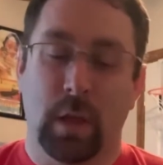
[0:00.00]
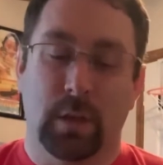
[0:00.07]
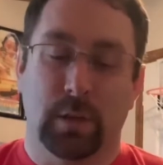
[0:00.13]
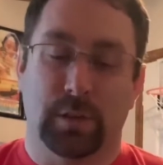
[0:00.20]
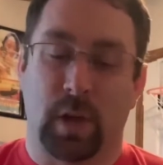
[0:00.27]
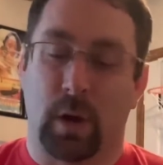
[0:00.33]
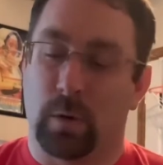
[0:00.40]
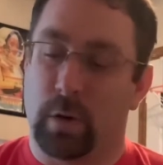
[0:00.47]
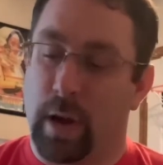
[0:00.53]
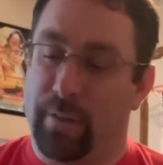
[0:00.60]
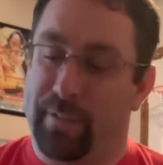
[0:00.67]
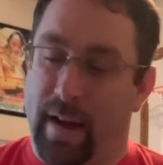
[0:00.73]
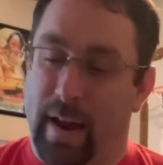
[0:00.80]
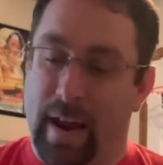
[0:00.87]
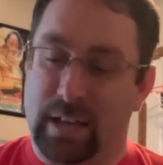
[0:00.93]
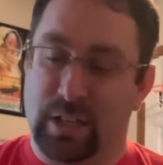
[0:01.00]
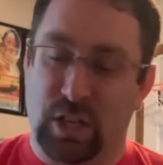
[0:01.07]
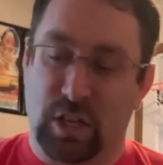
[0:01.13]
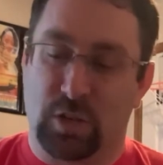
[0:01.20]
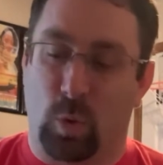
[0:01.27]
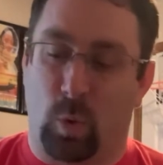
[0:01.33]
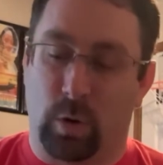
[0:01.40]
So if I had
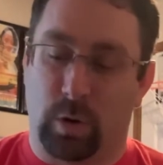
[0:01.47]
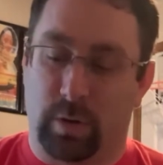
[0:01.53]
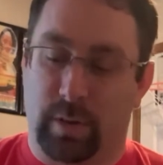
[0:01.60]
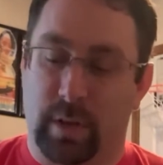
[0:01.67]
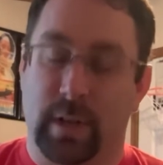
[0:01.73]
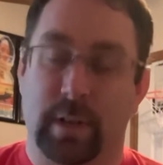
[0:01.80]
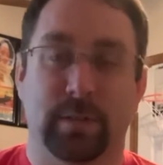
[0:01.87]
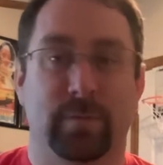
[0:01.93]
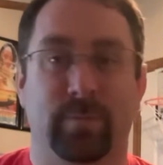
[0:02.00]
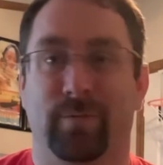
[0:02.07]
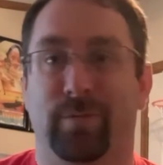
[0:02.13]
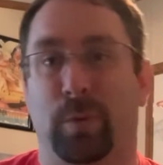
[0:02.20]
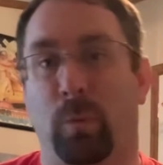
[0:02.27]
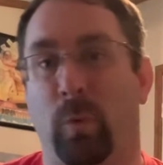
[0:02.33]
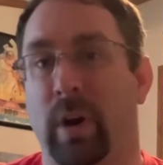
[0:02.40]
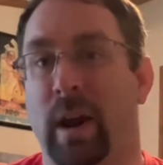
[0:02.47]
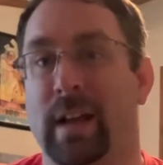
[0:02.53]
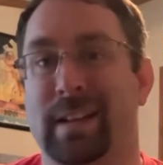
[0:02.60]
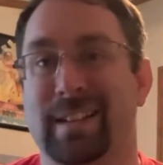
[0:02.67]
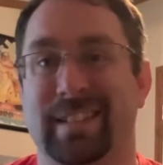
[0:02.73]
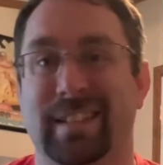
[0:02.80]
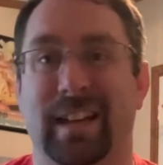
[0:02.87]
just ordered this, from what I
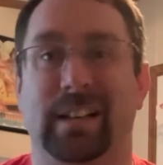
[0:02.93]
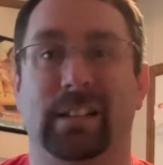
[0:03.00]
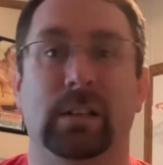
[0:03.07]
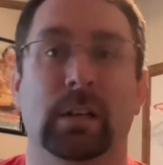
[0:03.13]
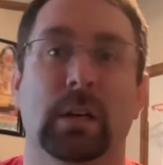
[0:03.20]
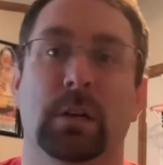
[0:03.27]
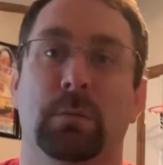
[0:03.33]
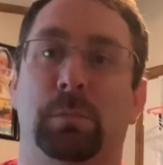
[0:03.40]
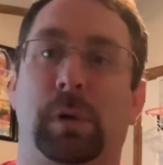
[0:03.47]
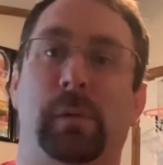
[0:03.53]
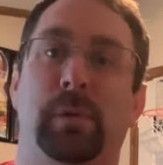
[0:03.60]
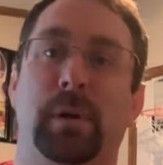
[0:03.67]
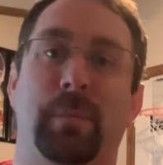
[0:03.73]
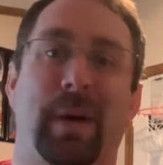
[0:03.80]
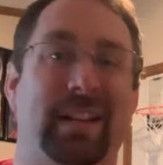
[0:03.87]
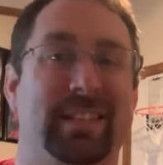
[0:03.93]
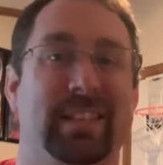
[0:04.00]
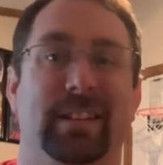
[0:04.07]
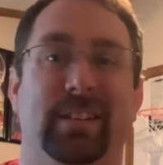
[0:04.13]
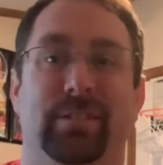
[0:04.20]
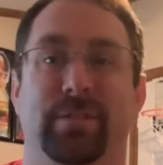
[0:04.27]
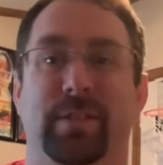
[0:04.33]
could tell, probably about
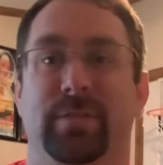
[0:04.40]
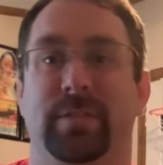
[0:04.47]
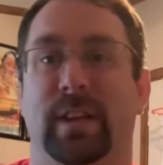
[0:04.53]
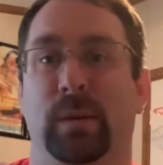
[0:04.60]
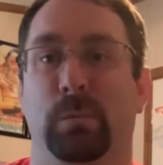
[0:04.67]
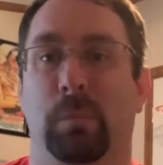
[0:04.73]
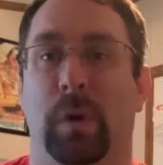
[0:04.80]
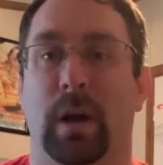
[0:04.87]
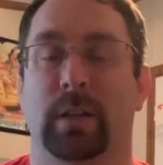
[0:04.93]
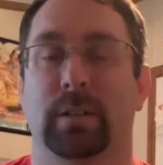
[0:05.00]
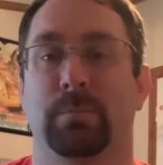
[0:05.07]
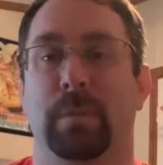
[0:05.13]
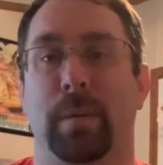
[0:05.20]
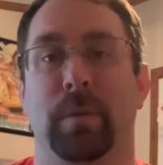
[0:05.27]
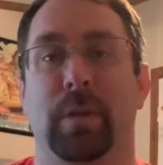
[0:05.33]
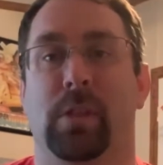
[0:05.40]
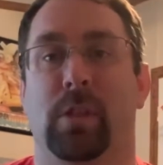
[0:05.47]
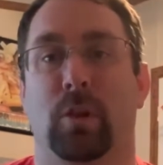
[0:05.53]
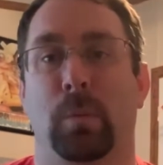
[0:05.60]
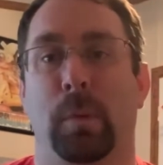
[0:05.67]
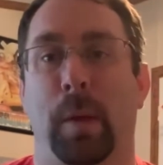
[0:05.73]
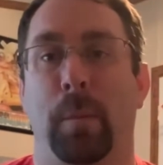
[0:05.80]
10 or 15 bucks, maybe a
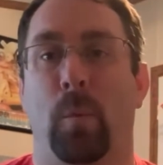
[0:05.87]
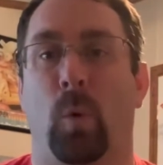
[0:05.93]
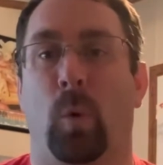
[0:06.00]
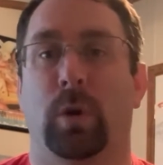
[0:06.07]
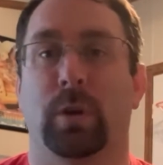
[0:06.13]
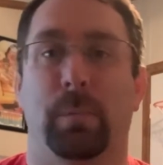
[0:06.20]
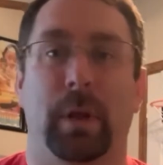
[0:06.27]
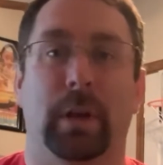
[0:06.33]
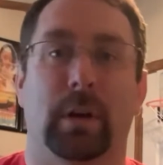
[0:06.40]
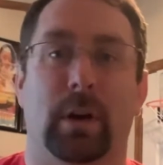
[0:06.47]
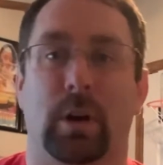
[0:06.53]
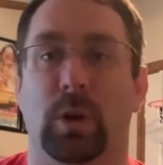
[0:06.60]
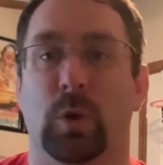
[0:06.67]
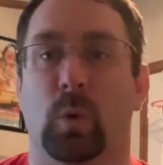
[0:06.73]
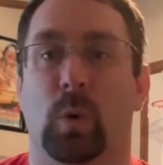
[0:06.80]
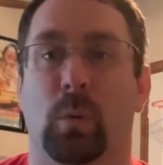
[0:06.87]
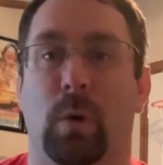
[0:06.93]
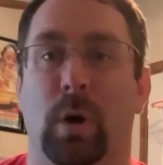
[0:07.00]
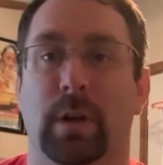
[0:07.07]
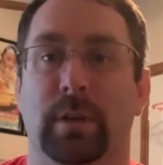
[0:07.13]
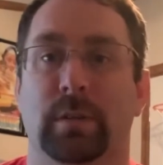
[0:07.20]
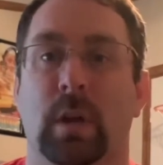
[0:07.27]
little bit more depending on who it
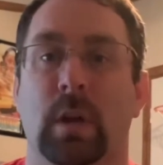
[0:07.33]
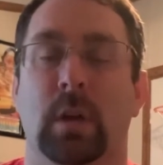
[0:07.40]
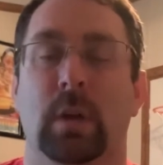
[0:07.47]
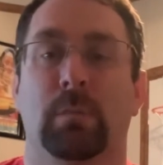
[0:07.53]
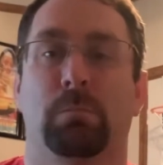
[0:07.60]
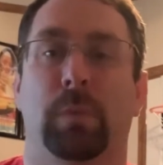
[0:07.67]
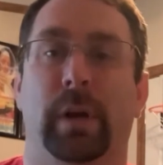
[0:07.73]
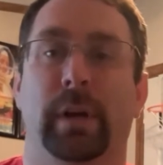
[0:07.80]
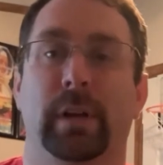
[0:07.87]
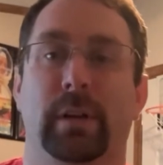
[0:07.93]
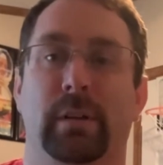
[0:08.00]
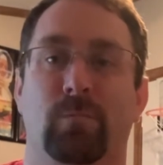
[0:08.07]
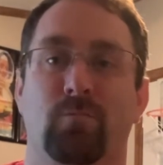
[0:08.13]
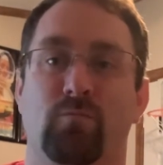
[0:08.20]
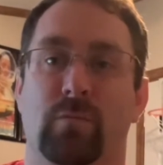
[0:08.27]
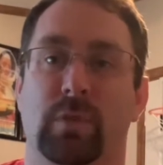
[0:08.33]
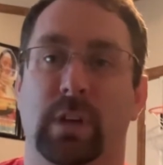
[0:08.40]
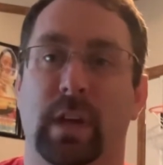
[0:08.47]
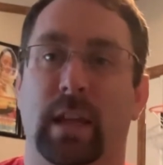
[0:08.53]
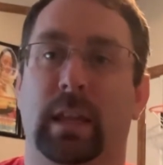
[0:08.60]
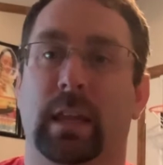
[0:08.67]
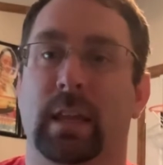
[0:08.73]
was. But
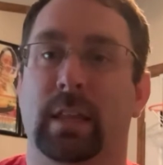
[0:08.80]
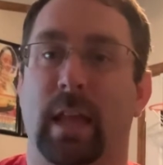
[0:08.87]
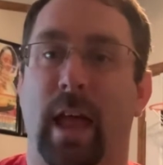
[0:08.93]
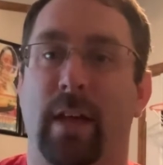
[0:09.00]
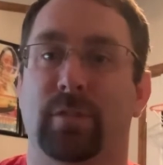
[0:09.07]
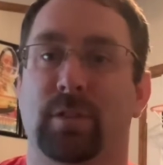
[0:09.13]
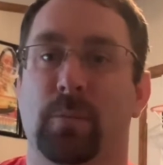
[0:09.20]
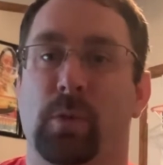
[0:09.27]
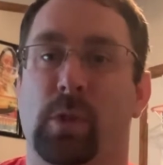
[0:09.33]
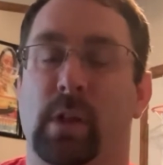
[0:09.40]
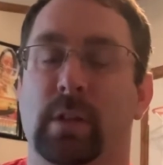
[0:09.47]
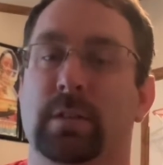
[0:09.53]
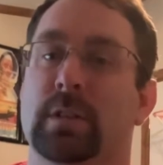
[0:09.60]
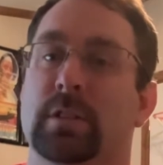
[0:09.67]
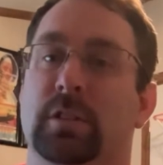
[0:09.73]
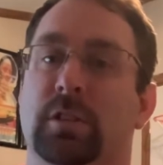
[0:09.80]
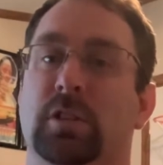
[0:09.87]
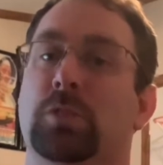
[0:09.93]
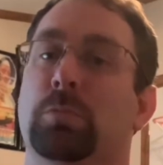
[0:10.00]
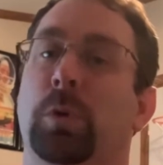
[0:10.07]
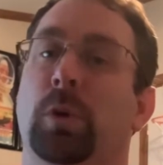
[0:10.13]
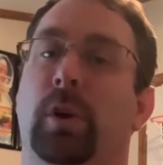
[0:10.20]
yet again, to have something like this to
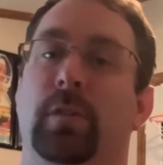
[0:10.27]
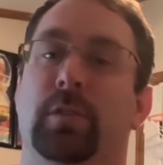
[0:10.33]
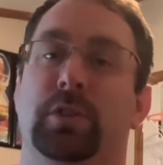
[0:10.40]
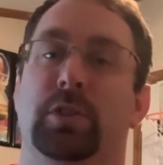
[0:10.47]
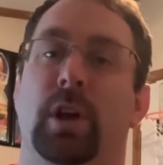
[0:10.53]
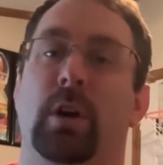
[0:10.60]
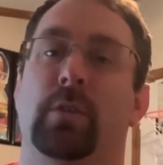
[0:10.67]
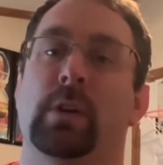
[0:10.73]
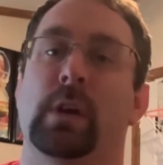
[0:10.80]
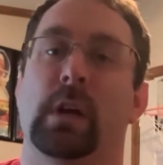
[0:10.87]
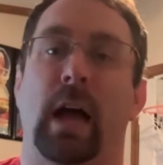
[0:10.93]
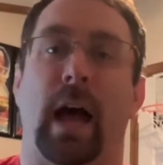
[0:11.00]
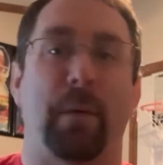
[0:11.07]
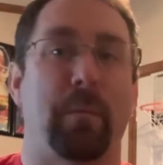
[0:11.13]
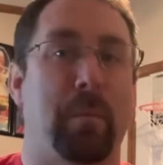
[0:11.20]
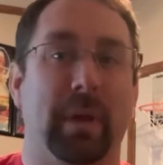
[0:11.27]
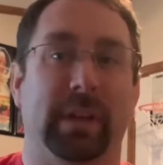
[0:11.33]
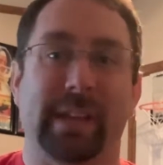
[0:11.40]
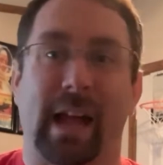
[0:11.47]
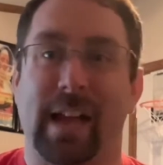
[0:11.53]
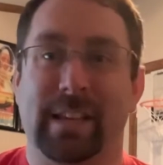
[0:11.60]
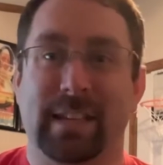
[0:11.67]
just put on the shelf, I'm a big
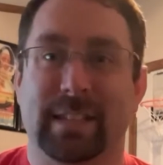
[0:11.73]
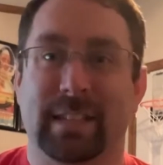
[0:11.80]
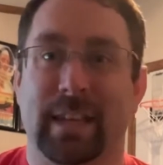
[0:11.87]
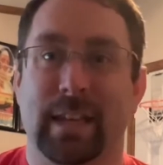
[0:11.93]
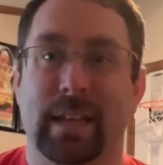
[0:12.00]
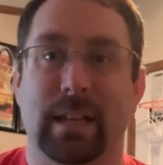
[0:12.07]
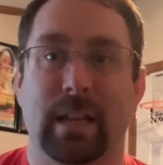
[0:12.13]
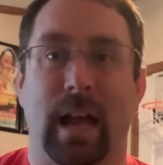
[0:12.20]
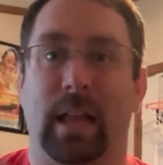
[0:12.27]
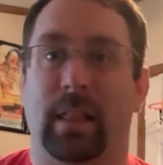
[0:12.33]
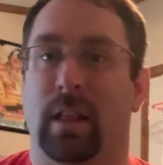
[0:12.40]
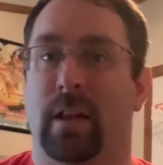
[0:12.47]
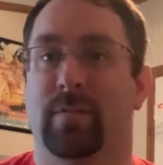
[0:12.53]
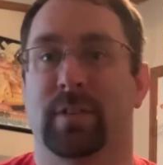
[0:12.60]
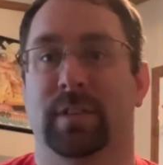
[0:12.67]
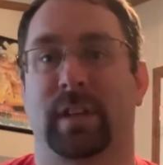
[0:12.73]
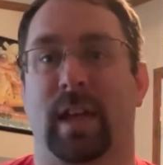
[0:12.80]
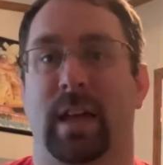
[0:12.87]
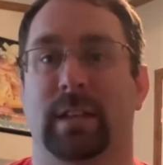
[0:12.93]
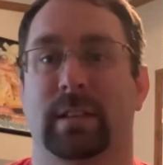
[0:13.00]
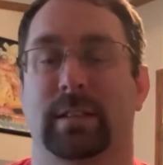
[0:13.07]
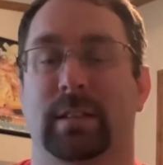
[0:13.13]
90s kid. I love this
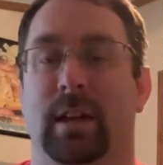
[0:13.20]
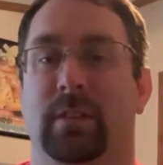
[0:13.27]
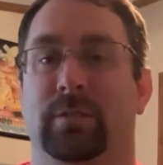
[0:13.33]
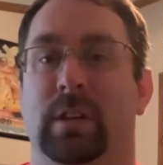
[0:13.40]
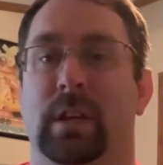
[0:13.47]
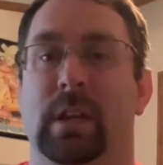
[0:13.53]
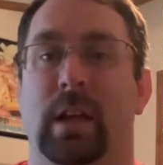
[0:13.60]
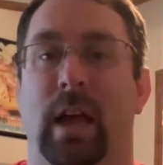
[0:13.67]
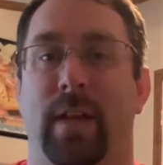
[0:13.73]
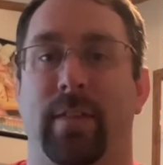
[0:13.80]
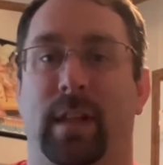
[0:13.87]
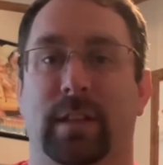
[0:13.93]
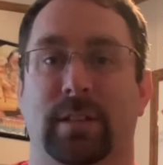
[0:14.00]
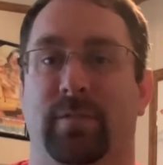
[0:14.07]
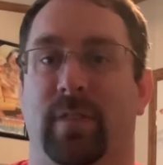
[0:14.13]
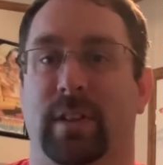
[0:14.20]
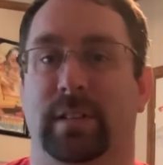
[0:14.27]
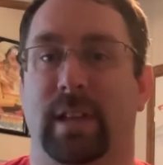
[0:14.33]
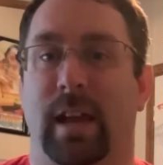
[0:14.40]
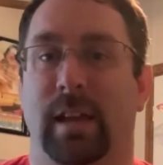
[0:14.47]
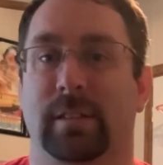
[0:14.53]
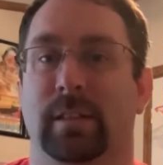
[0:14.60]
kind of stuff. I think it's
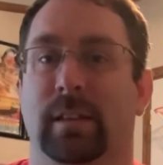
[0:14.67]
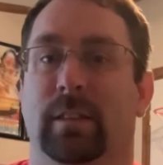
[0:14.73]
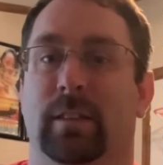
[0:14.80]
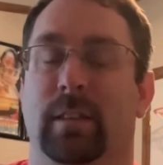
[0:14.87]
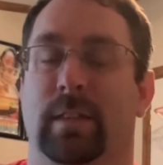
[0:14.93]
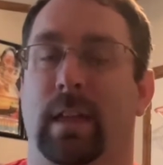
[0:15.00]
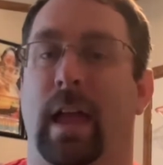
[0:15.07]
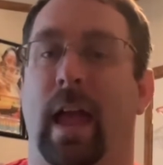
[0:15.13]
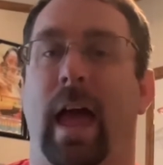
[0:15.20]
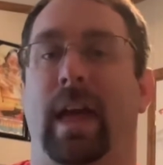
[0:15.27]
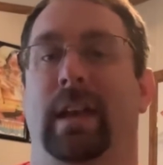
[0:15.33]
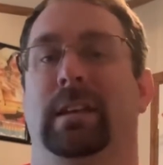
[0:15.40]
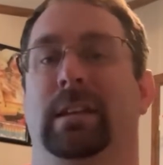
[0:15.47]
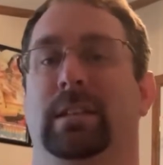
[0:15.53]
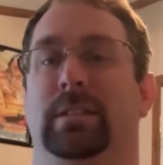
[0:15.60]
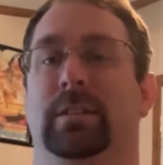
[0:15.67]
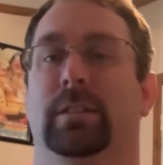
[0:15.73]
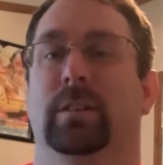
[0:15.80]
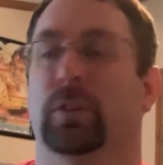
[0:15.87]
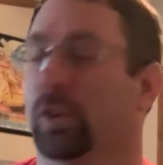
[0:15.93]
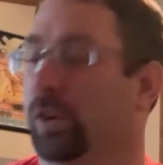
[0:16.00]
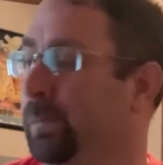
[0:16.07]
fantastic that they added it to
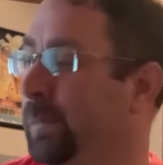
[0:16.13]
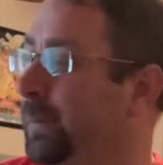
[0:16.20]
the group.